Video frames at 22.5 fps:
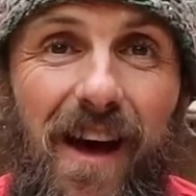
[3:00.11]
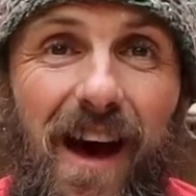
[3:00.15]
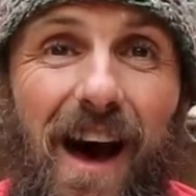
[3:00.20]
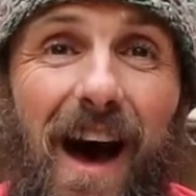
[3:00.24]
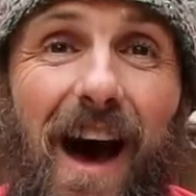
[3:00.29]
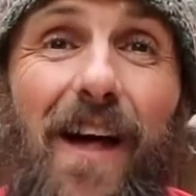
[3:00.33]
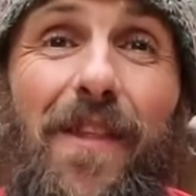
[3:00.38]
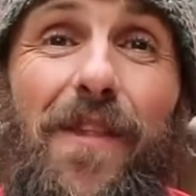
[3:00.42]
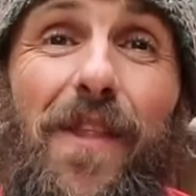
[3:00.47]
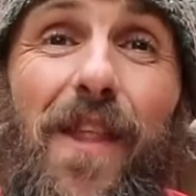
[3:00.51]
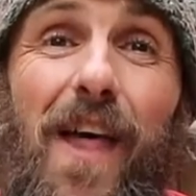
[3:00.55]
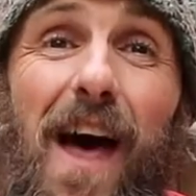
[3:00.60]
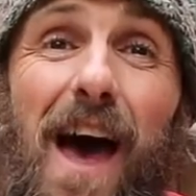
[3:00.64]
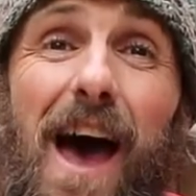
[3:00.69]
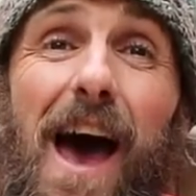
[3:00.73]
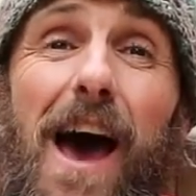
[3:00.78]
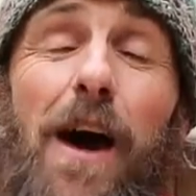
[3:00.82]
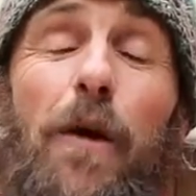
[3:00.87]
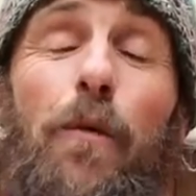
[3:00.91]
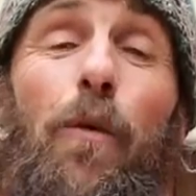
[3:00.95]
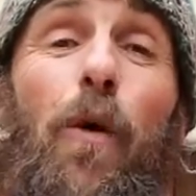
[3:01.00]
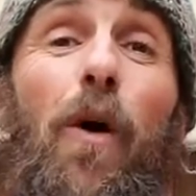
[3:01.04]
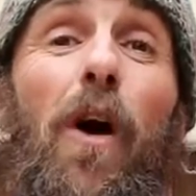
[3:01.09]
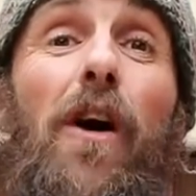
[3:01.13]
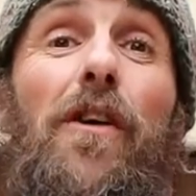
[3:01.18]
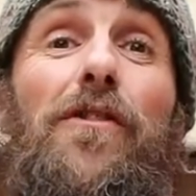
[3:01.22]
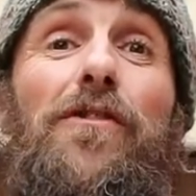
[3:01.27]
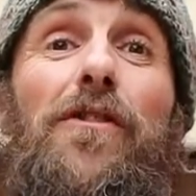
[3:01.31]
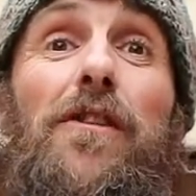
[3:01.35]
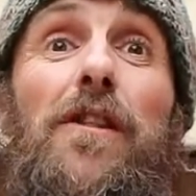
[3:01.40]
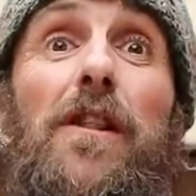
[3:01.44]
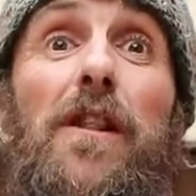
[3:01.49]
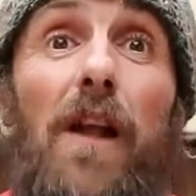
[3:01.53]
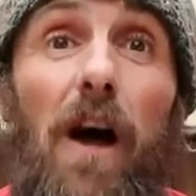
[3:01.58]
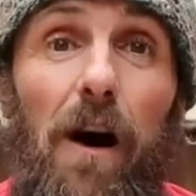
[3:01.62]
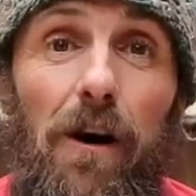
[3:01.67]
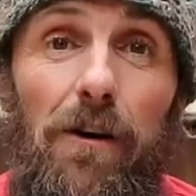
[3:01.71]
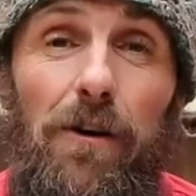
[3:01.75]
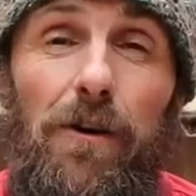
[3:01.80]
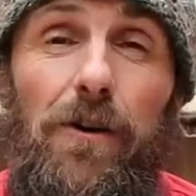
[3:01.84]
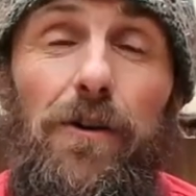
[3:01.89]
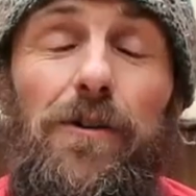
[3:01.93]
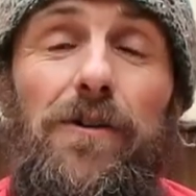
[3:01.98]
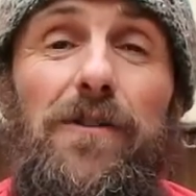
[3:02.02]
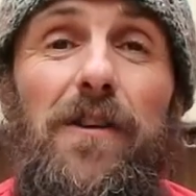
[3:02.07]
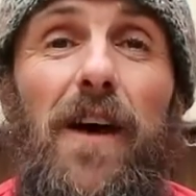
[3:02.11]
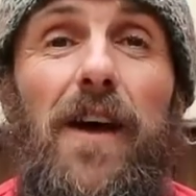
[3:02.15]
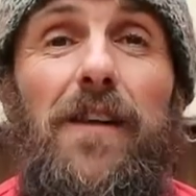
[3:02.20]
And there was loads